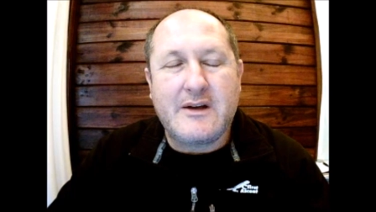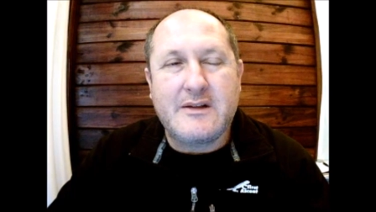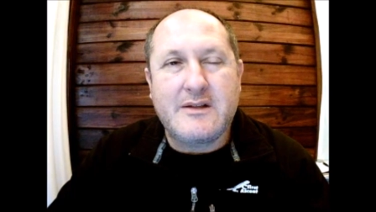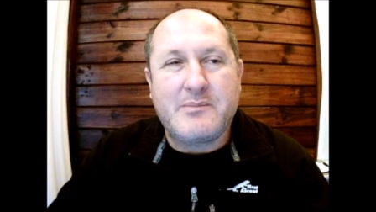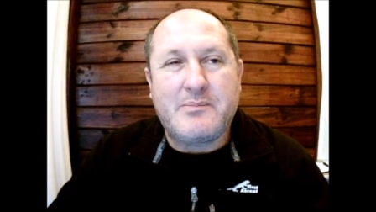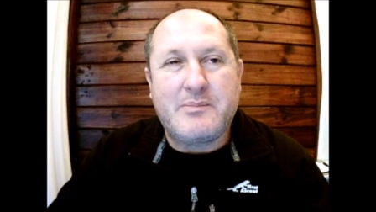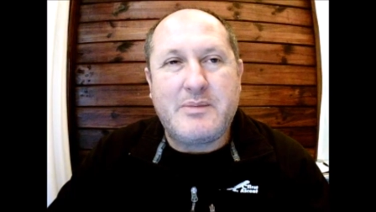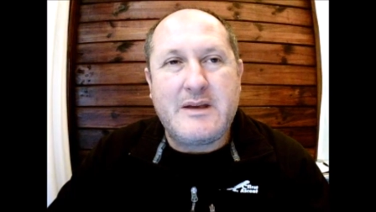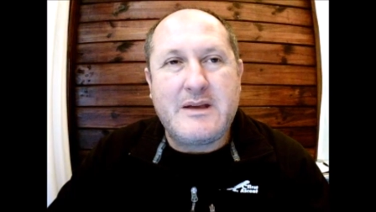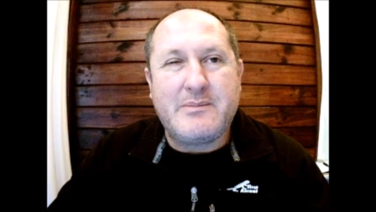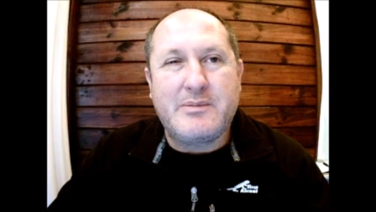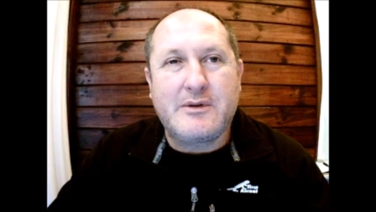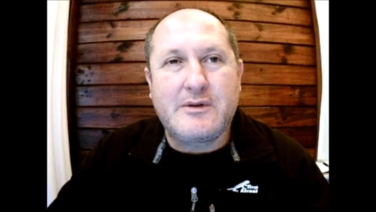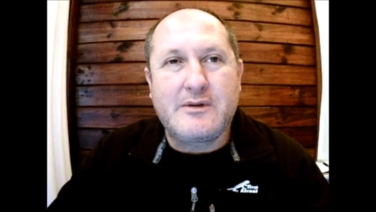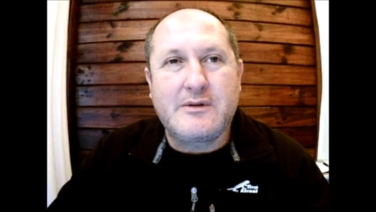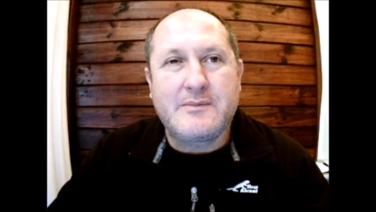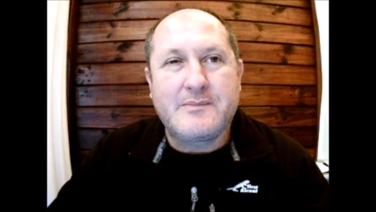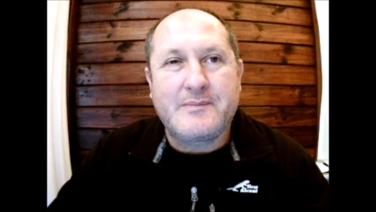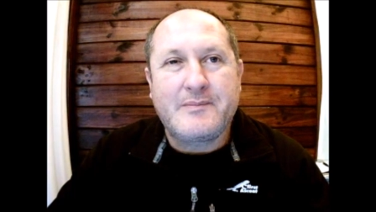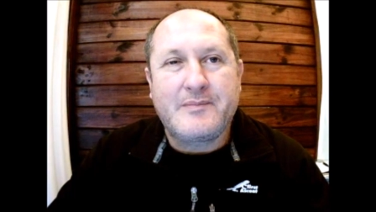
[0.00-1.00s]
and the
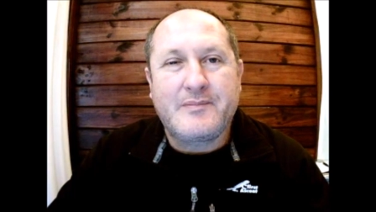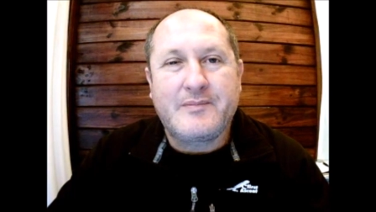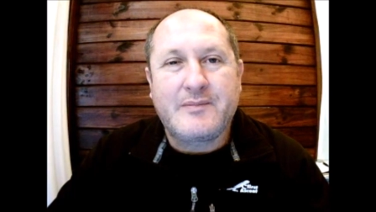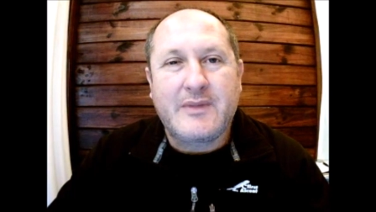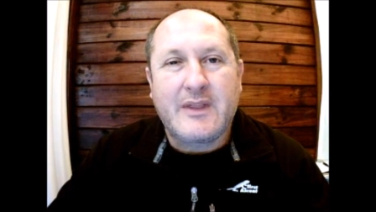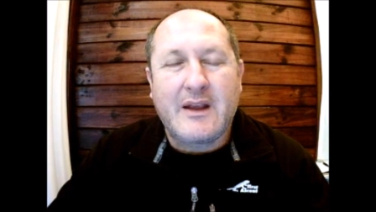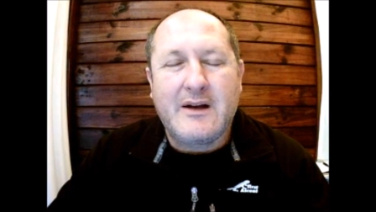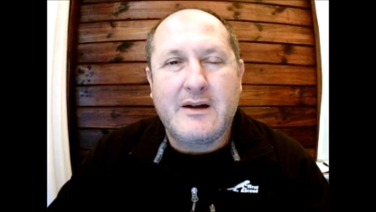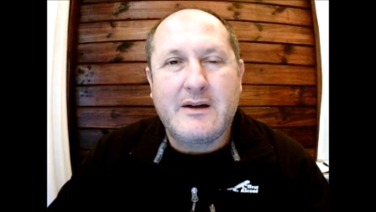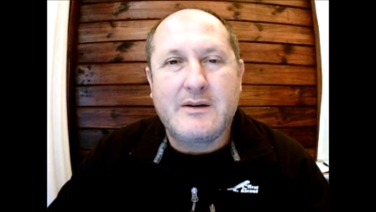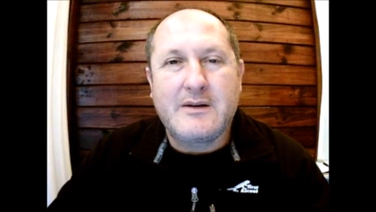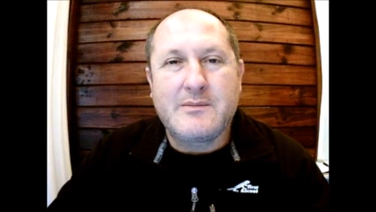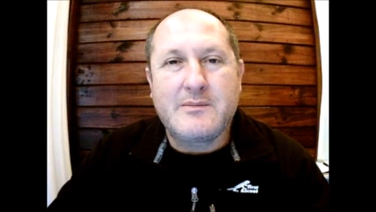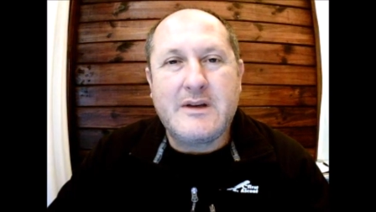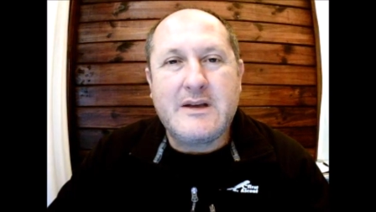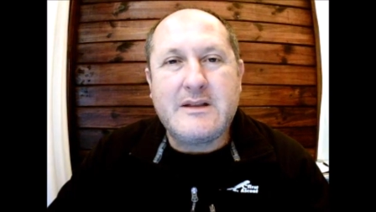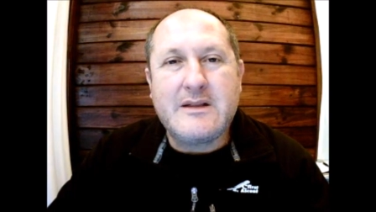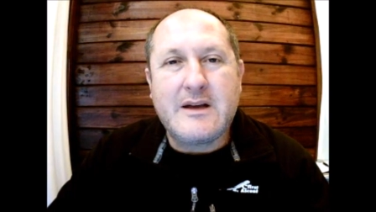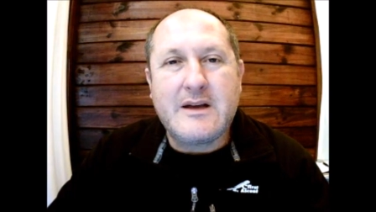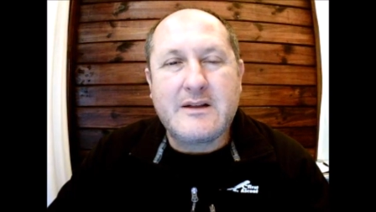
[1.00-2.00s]
people um,
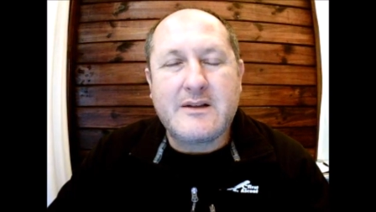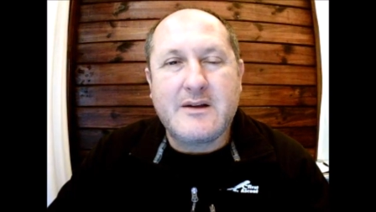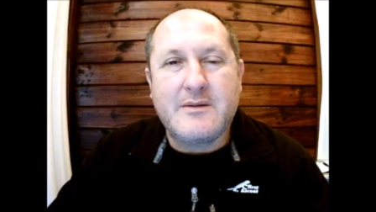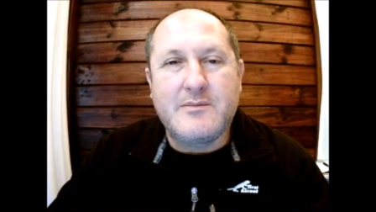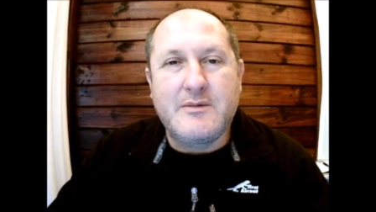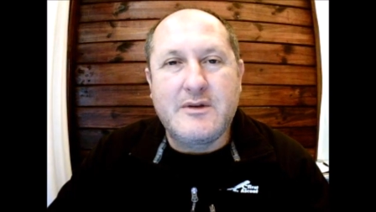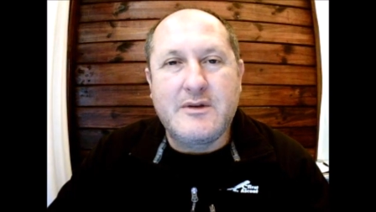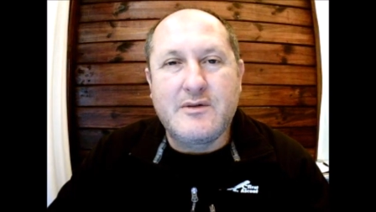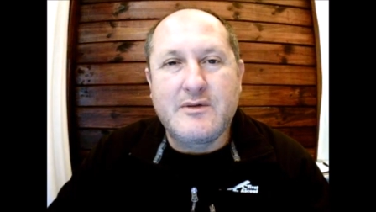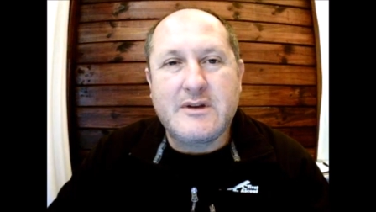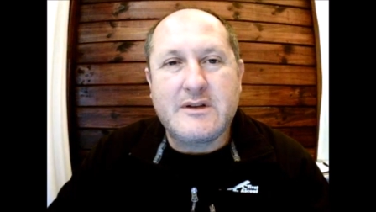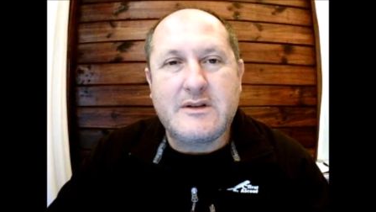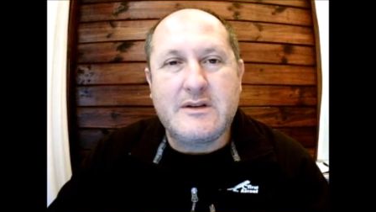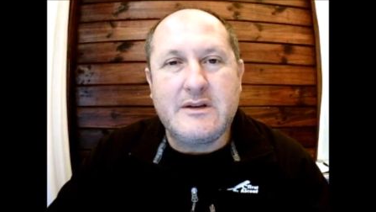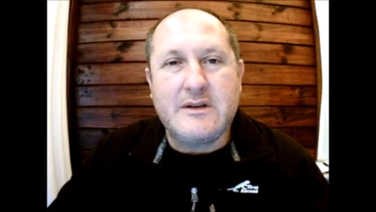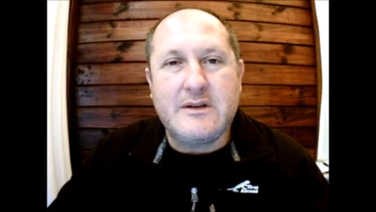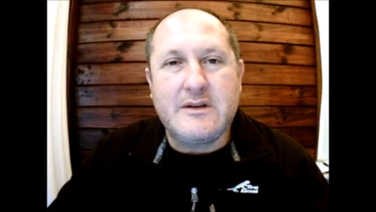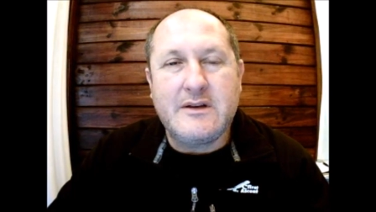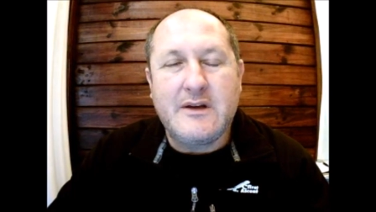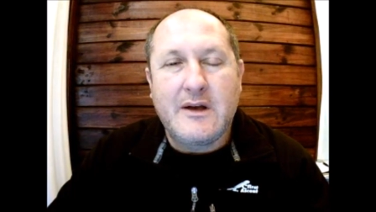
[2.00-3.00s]
in that
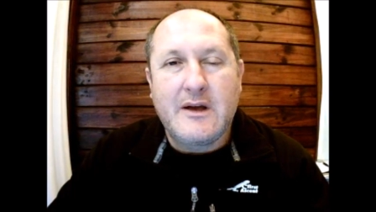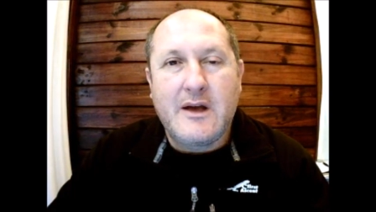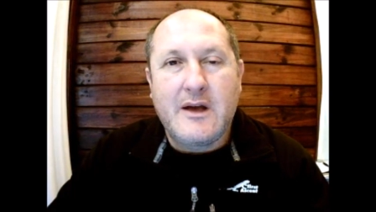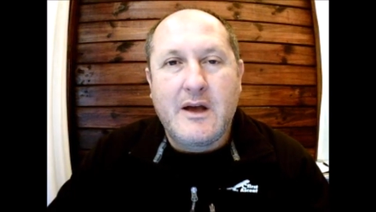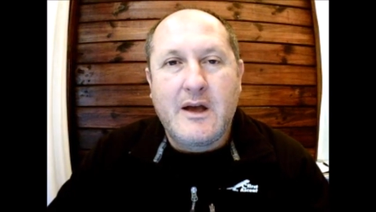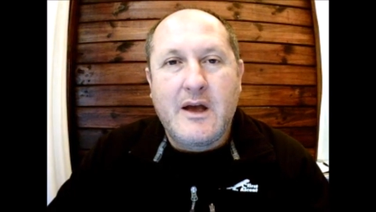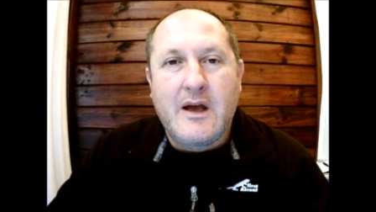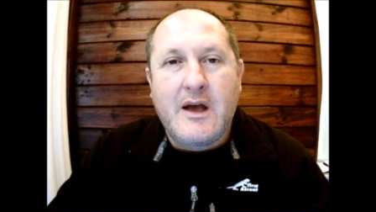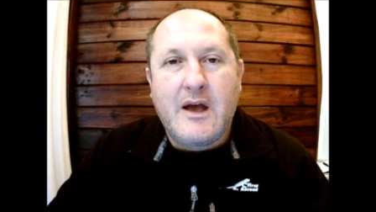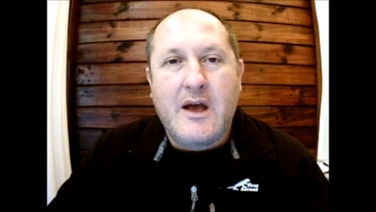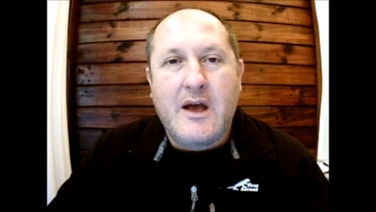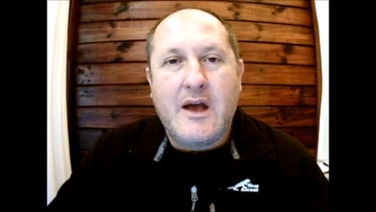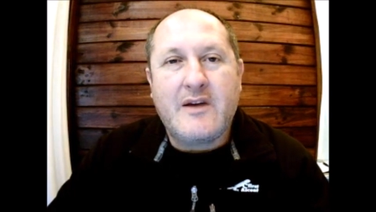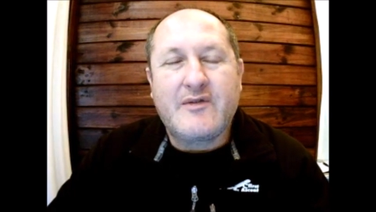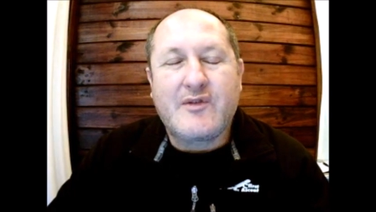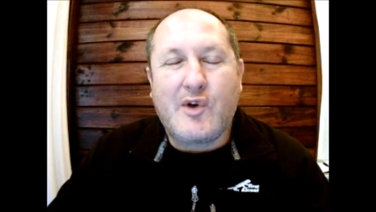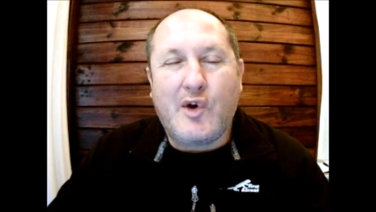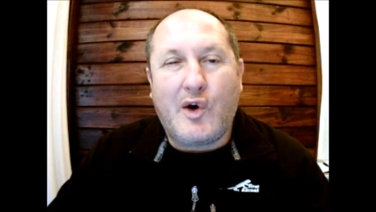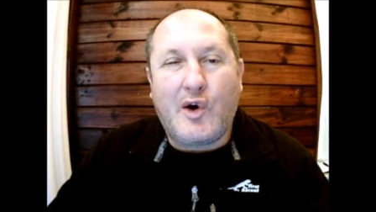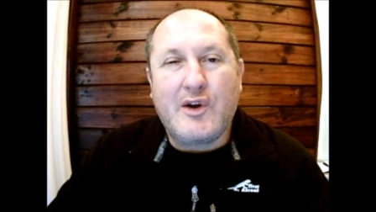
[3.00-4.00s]
community
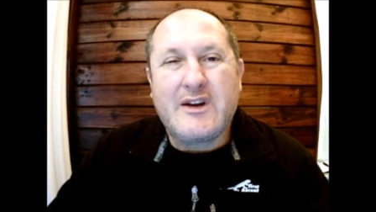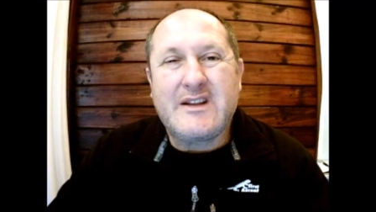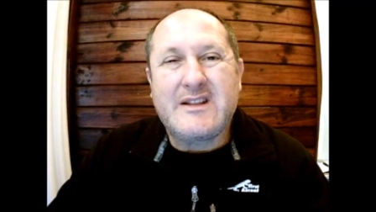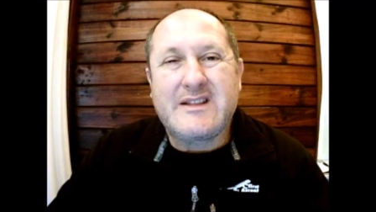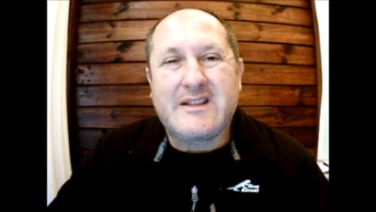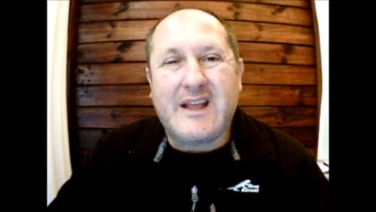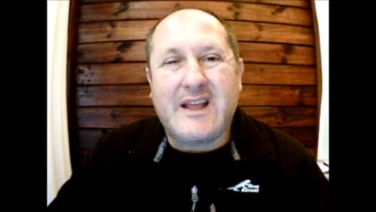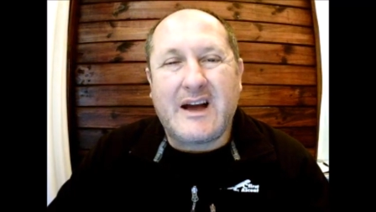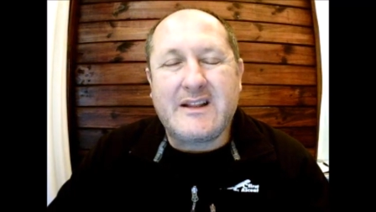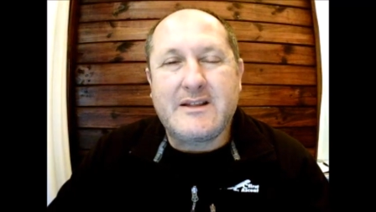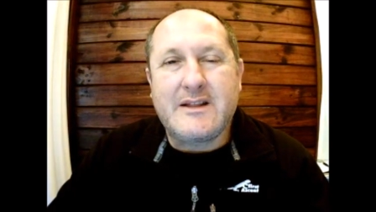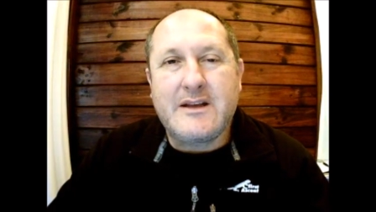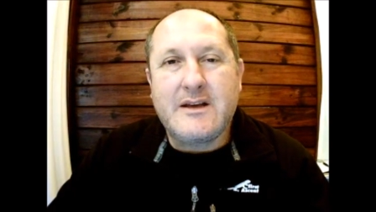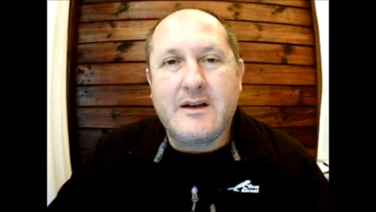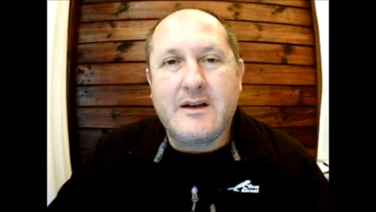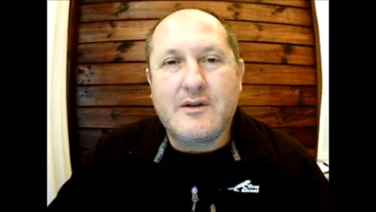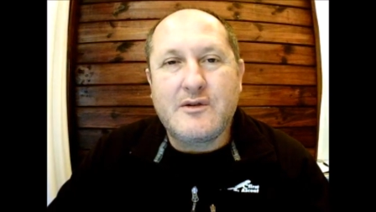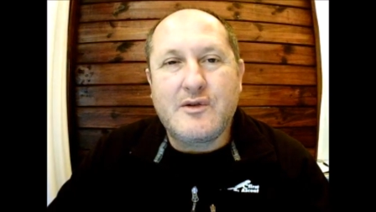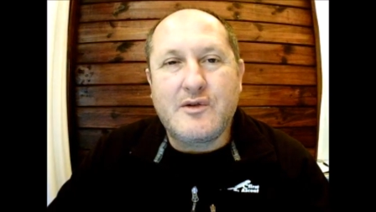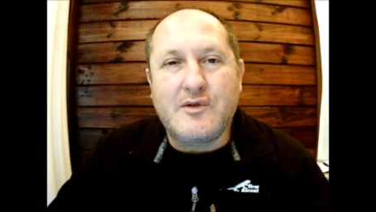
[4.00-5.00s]
have gone and done
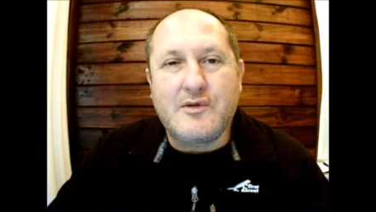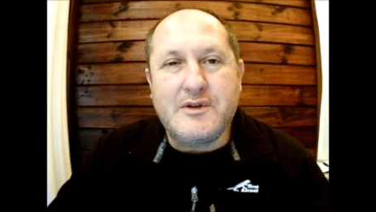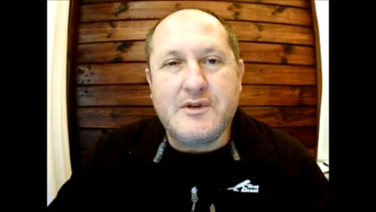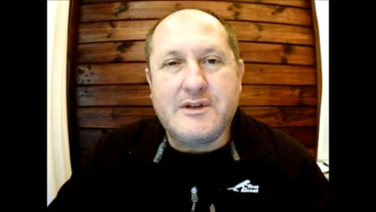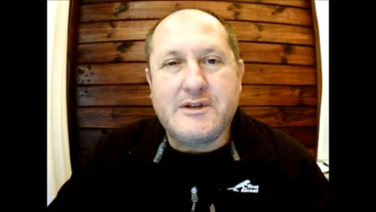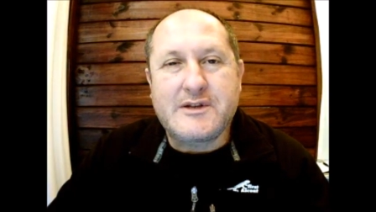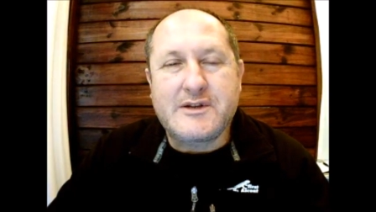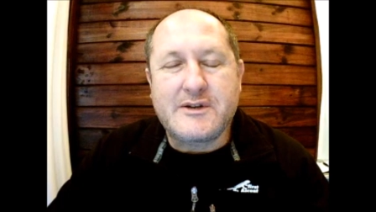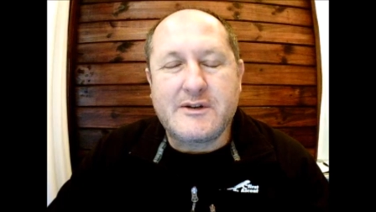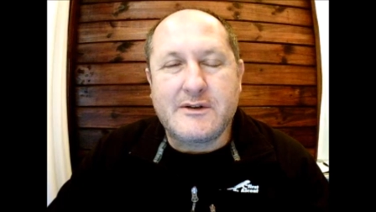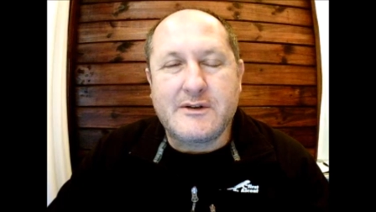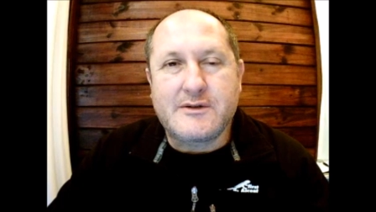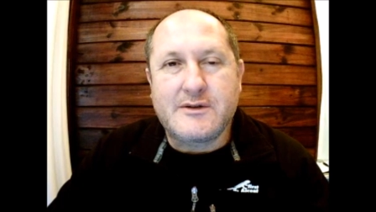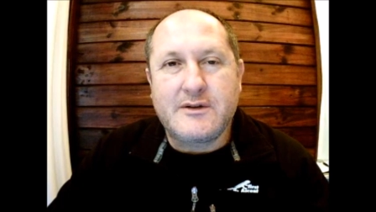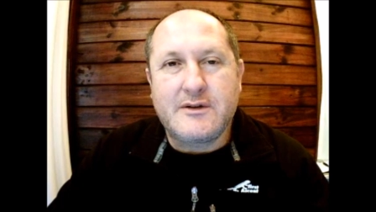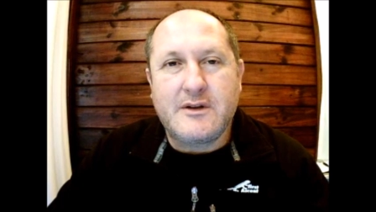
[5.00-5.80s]
their own research.